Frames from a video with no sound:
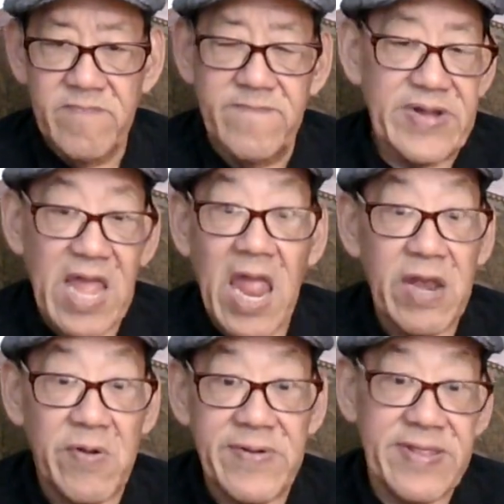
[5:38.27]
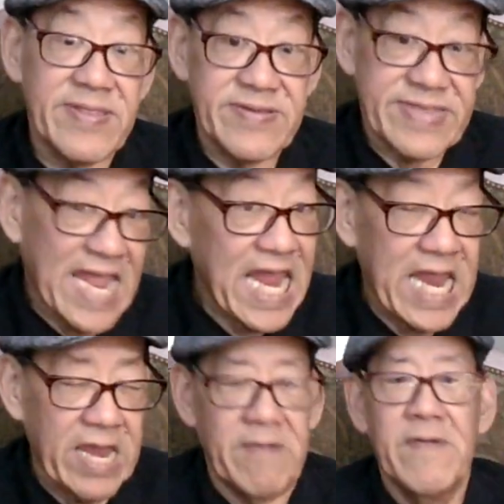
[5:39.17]
But I don't
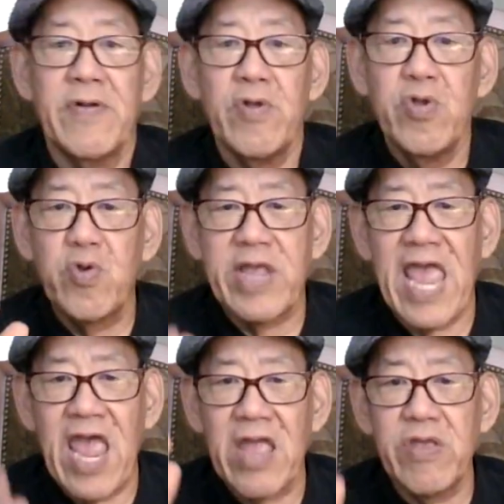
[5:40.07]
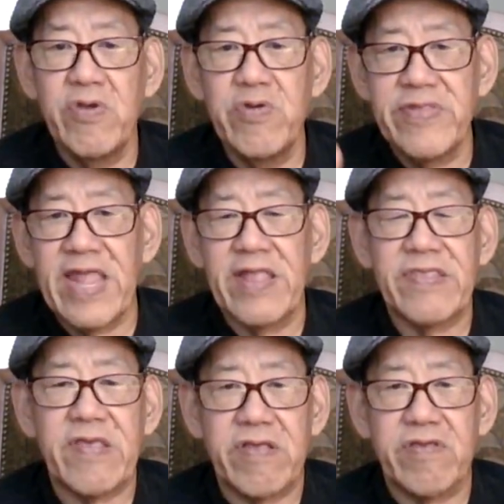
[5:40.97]
understand. You can't use
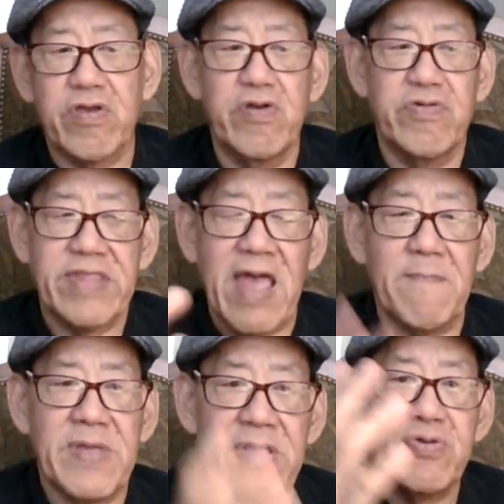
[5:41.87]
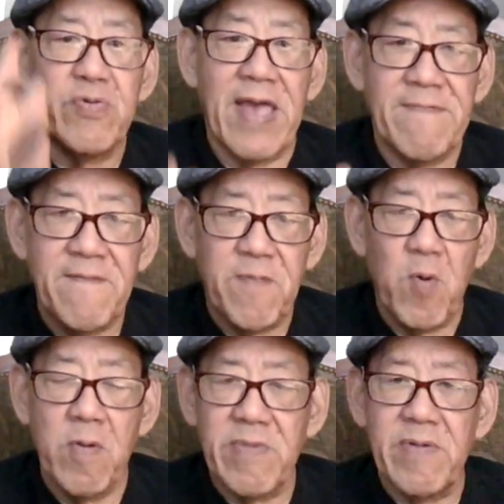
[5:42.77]
that excuse. That means you have a
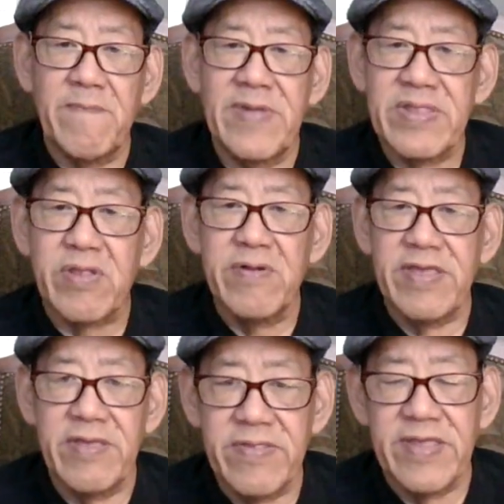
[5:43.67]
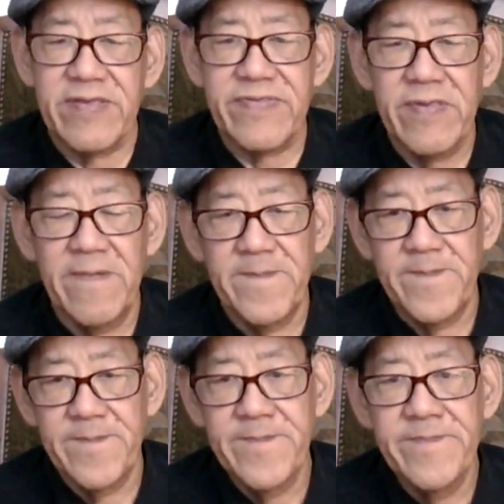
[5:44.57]
form of mental illness.
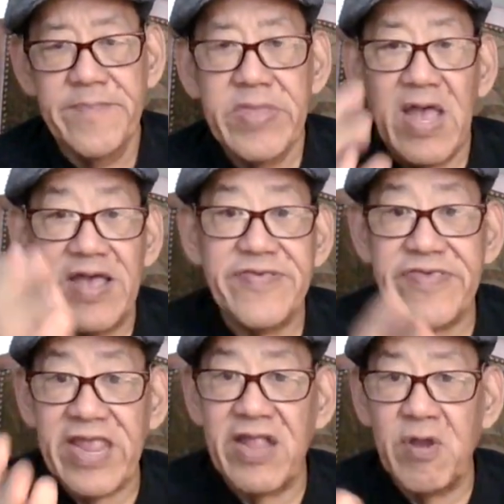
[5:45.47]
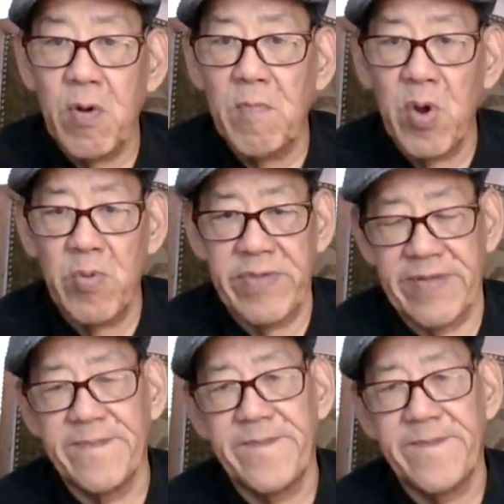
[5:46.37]
A senior moment.